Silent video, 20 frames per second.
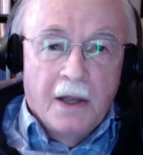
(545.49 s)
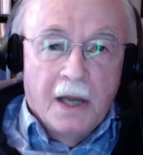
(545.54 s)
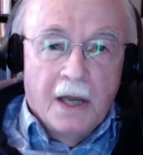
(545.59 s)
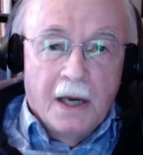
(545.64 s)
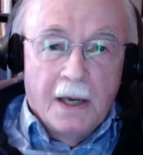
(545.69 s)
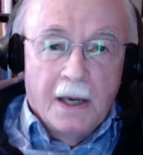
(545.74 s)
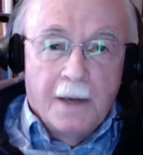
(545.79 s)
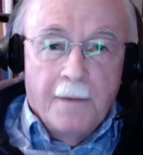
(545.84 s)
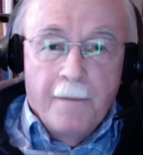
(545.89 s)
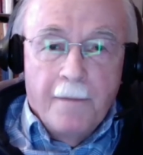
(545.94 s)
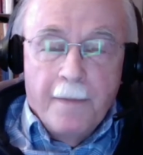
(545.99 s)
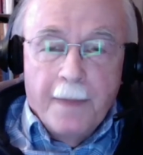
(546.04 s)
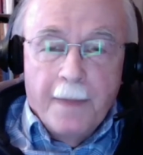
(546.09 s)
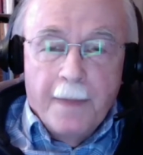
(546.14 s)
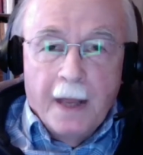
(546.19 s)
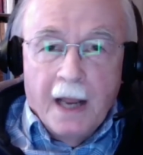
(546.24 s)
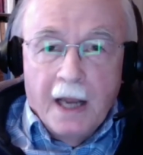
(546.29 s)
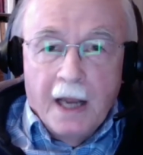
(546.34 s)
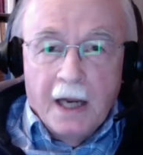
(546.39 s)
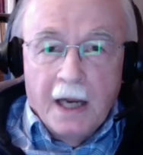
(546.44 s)
Um,
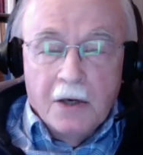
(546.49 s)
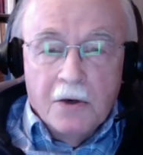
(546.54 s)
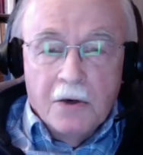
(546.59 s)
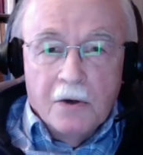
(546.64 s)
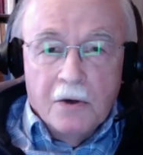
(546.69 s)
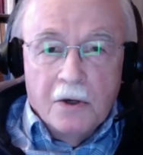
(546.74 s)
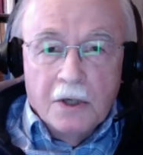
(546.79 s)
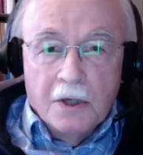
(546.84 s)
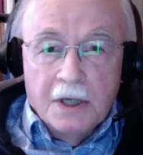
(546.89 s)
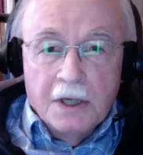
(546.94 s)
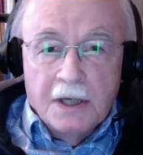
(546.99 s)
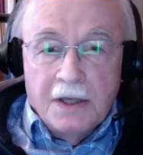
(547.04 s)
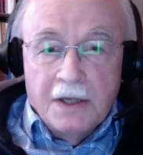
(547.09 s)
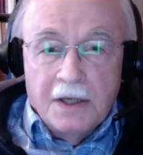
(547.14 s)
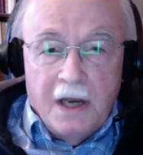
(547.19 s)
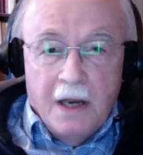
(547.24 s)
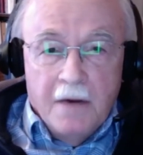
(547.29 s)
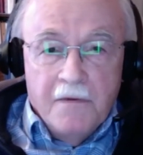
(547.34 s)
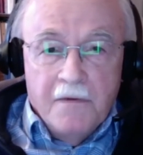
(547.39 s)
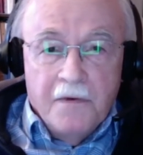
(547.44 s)
and he called it
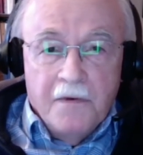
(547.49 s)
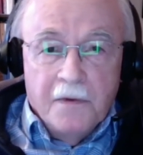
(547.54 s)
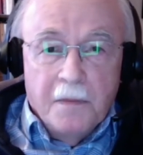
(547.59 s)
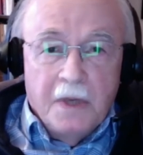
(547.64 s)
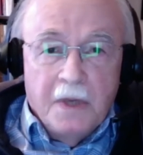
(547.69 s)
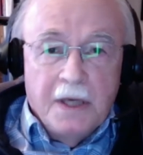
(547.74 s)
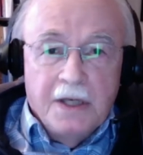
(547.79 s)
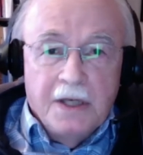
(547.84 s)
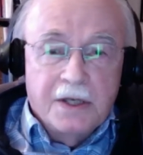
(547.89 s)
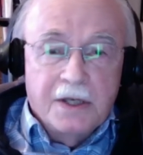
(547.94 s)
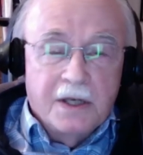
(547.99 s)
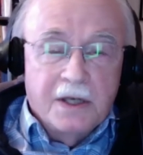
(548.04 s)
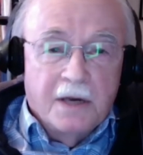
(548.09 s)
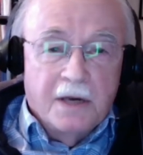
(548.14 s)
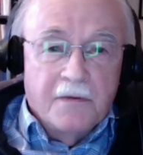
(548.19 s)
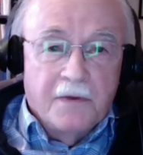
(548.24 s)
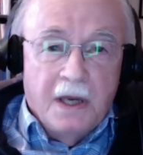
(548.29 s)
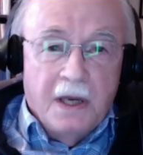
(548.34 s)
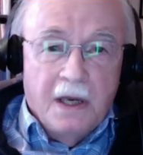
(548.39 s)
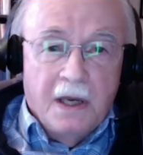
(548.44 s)
The Infamies
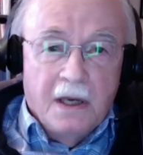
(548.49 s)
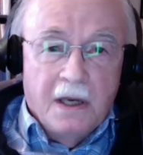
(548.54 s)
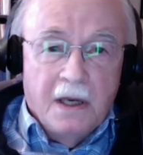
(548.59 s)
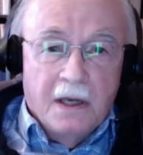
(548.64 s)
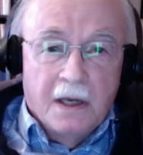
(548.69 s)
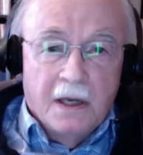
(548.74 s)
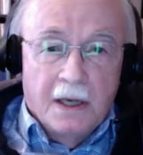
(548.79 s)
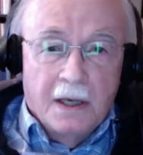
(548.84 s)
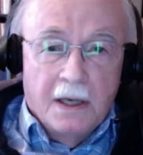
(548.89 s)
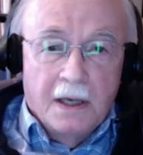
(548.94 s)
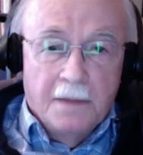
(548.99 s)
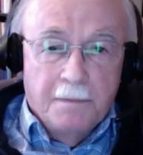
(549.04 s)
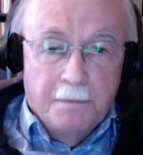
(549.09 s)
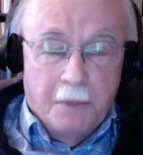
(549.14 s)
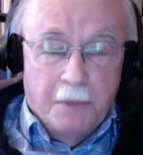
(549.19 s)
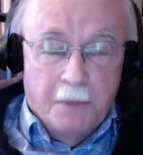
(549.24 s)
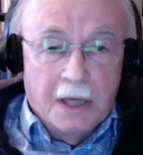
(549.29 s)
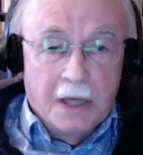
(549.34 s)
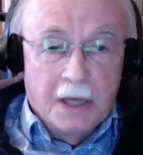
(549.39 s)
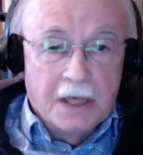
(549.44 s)
of the uh,
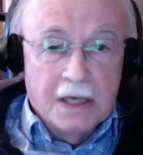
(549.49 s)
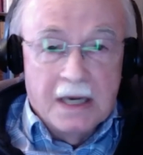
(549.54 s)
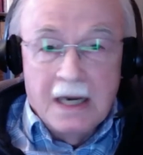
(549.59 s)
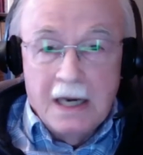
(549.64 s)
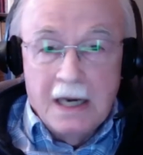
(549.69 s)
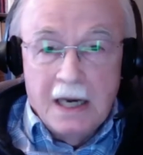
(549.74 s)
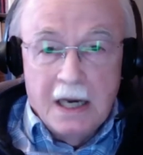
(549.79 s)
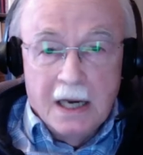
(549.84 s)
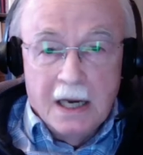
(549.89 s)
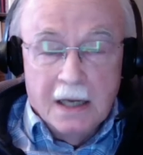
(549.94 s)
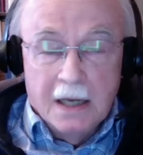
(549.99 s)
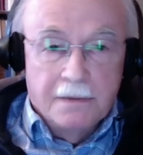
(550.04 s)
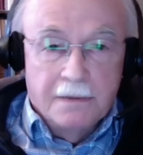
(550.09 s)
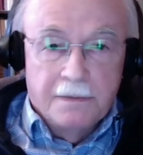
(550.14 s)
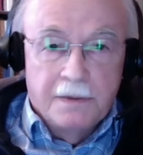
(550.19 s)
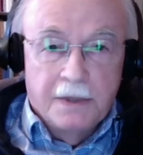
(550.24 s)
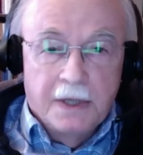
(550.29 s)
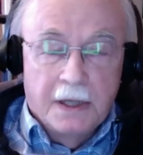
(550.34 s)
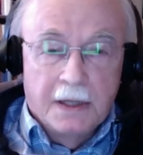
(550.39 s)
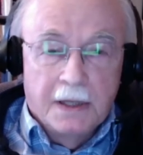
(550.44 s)
Botaniyyah,
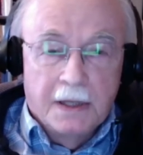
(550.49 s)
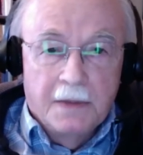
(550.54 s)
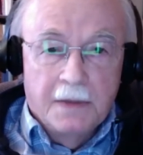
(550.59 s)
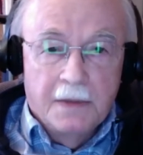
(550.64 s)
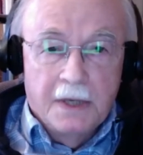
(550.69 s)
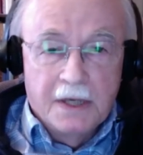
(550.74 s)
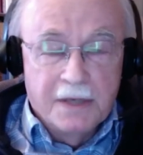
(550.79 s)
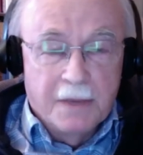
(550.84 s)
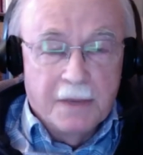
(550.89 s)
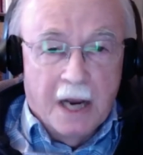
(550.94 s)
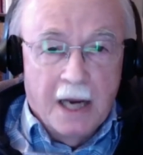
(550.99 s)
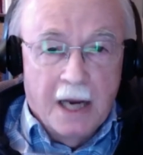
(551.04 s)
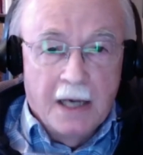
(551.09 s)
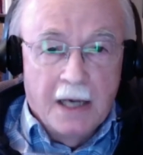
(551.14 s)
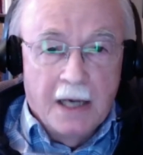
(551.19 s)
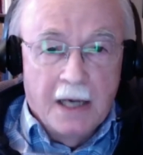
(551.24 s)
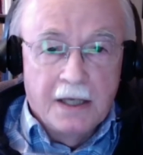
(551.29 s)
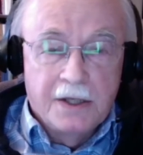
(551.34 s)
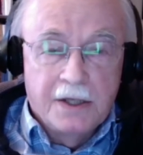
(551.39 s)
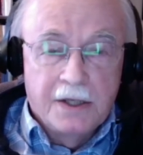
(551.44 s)
the
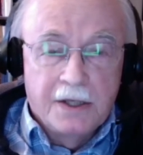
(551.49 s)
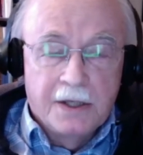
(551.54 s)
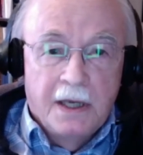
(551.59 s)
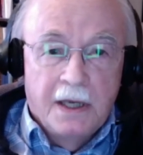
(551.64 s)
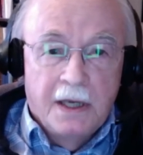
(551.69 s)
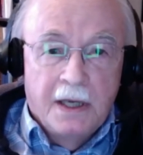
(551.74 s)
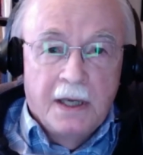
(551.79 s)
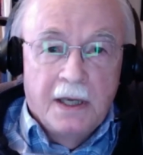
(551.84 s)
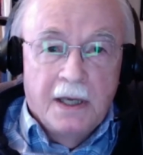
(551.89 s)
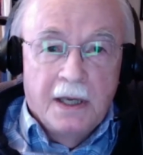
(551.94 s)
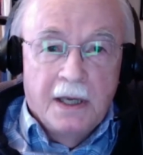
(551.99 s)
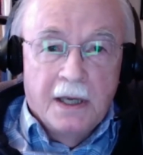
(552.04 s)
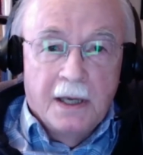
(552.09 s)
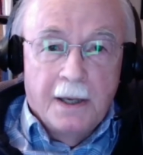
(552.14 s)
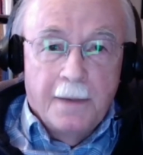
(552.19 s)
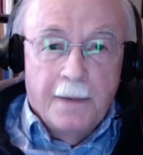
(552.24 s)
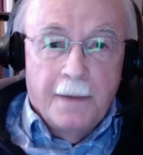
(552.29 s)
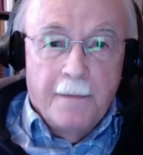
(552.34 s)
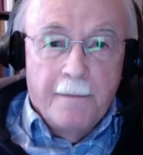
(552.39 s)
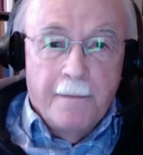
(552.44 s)
Ismailis,
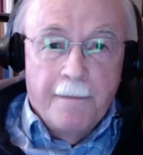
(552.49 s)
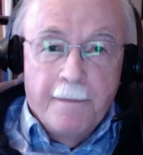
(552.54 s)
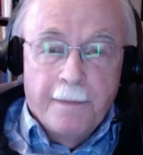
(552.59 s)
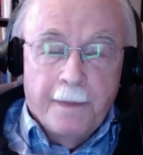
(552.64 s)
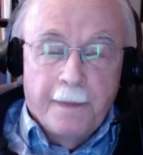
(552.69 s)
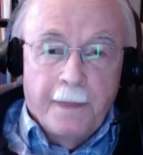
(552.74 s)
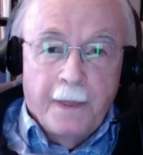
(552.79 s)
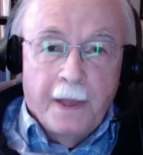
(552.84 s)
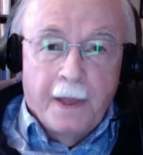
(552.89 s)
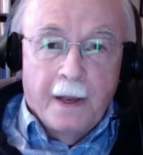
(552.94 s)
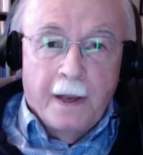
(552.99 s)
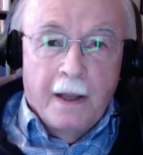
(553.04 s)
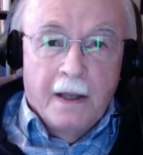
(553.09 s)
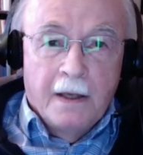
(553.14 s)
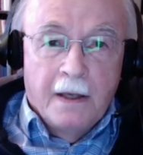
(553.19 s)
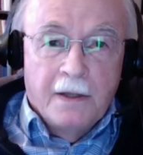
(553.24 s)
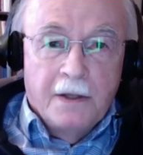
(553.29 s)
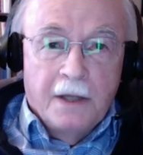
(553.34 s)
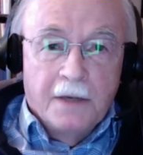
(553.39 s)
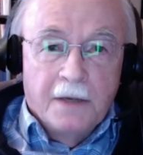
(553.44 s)
um,
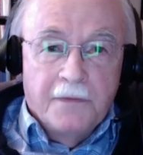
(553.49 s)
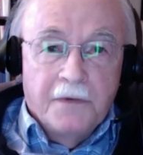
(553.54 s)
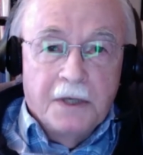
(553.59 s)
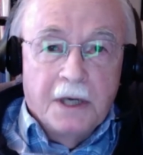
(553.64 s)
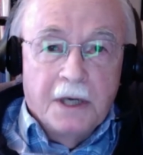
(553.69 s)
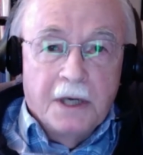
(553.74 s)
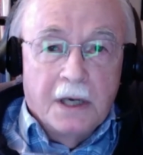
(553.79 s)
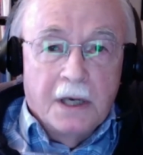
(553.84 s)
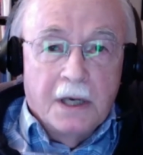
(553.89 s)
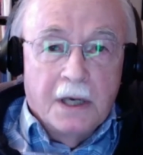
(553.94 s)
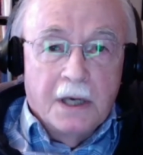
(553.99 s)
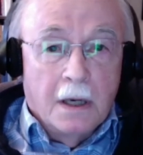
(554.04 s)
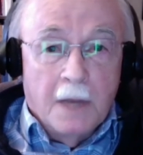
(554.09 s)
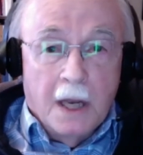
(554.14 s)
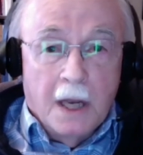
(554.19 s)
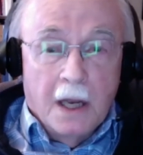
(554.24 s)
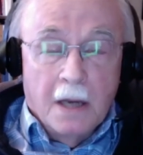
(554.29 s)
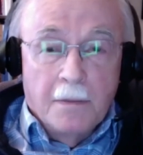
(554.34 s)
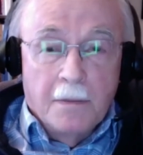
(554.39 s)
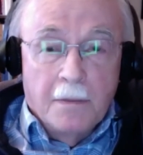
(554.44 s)
the Fada'il
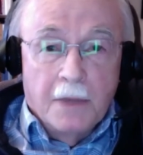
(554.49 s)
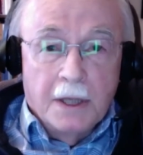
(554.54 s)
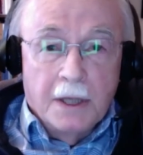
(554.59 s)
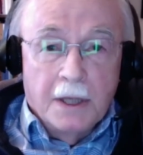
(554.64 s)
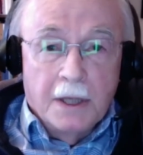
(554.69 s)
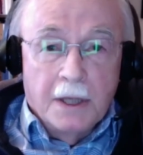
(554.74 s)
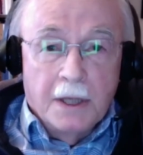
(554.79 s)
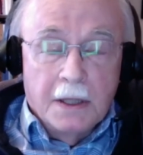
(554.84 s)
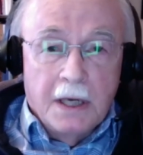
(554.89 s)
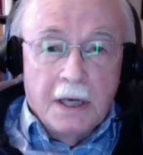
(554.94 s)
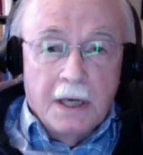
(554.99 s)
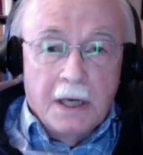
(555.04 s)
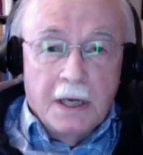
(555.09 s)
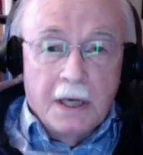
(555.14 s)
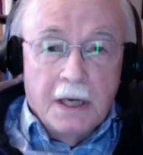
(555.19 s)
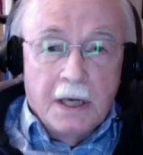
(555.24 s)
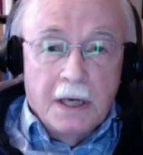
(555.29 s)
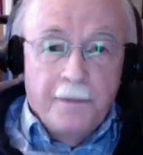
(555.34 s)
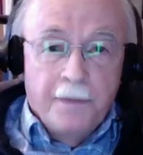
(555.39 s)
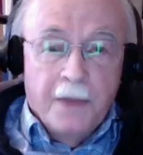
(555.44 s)
al-Botaniyyah.
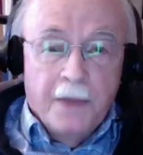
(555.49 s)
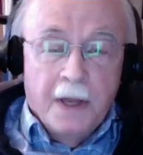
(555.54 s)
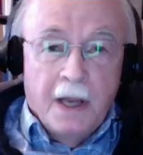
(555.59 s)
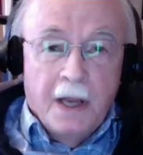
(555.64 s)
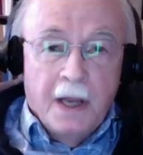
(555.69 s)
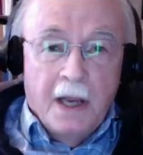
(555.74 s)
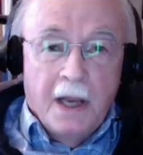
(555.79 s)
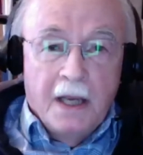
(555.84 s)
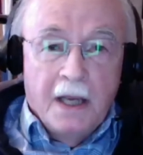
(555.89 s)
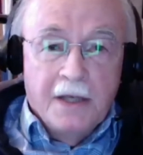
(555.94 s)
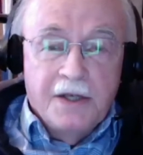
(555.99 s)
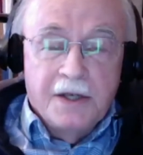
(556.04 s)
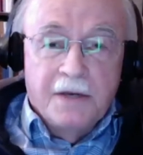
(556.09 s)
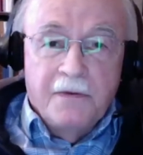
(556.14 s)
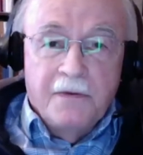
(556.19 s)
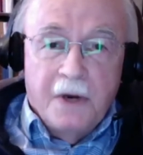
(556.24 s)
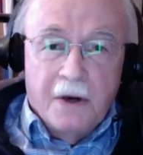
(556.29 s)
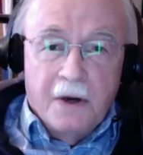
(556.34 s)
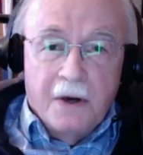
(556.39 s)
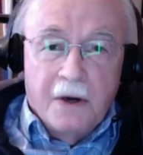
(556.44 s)
It's a
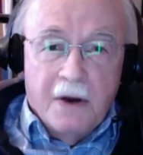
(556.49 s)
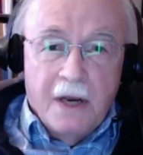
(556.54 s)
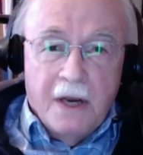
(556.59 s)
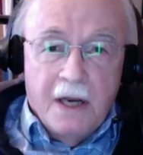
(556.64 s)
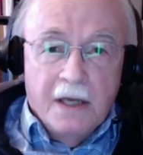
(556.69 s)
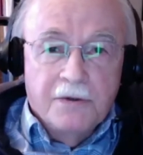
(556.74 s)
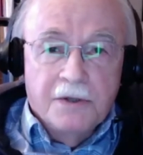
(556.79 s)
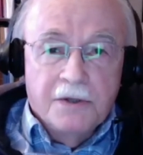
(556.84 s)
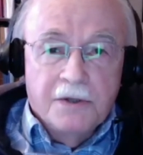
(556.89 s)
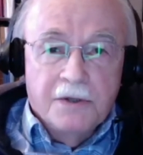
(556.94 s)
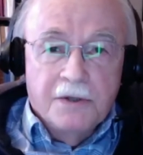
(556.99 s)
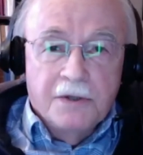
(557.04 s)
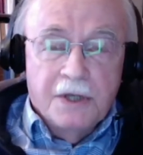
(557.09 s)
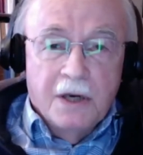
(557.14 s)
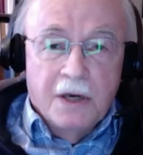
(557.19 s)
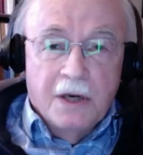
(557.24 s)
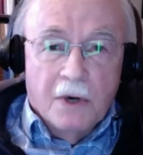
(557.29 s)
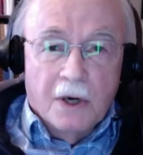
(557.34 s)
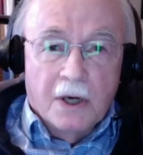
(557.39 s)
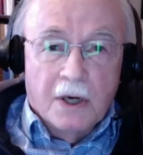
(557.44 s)
very interesting
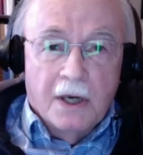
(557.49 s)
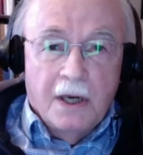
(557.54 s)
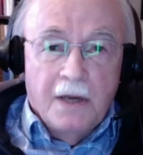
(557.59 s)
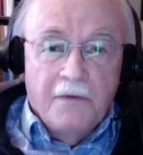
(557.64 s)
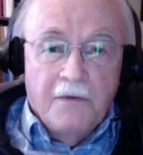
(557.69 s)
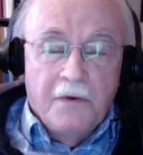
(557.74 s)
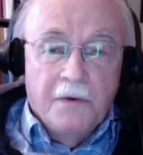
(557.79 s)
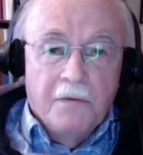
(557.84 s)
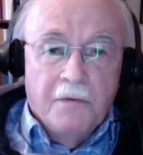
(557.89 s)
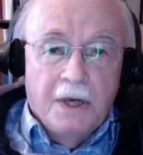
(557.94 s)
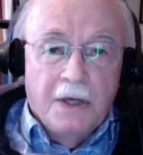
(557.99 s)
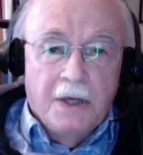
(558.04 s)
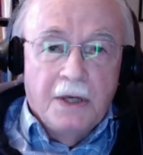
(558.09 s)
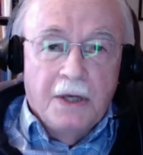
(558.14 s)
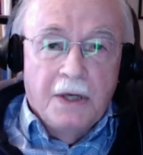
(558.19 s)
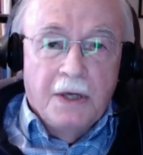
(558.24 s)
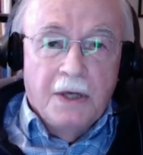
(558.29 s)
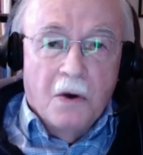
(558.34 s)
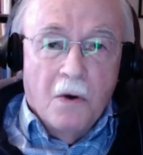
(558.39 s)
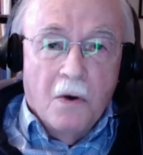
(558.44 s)
work if you read
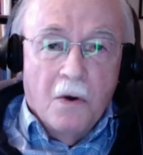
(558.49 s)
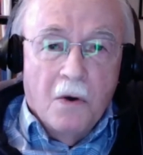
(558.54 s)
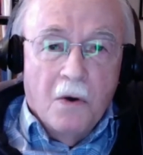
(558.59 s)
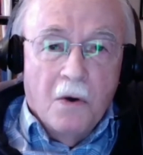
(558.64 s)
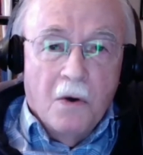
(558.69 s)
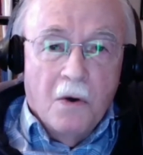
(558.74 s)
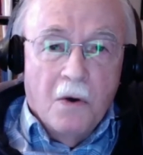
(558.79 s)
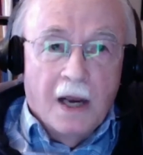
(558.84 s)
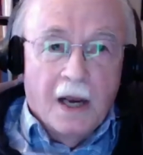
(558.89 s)
the whole thing.